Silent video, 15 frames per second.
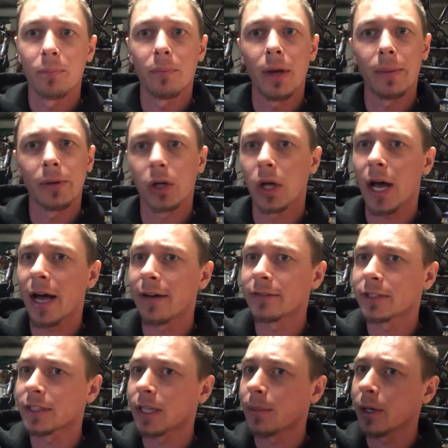maybe I'll have
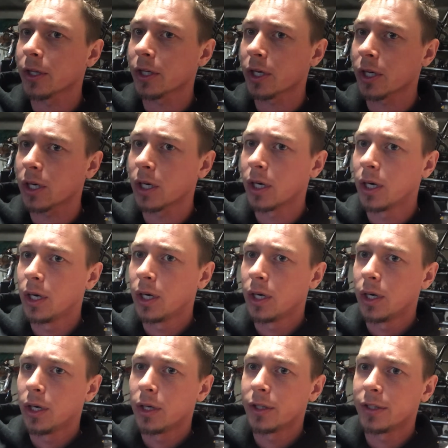some other
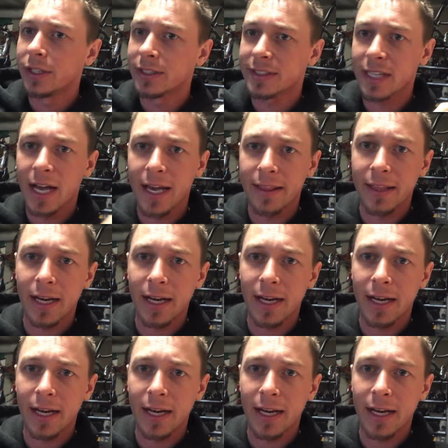design